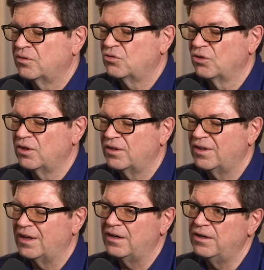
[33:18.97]
so that
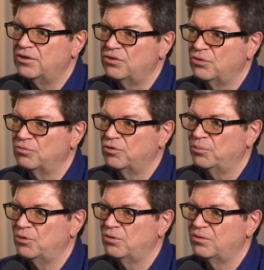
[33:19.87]
that link, you know,
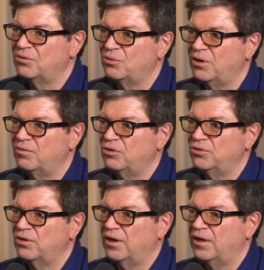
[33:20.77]
from the the low level
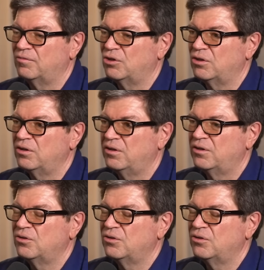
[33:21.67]
to the high level,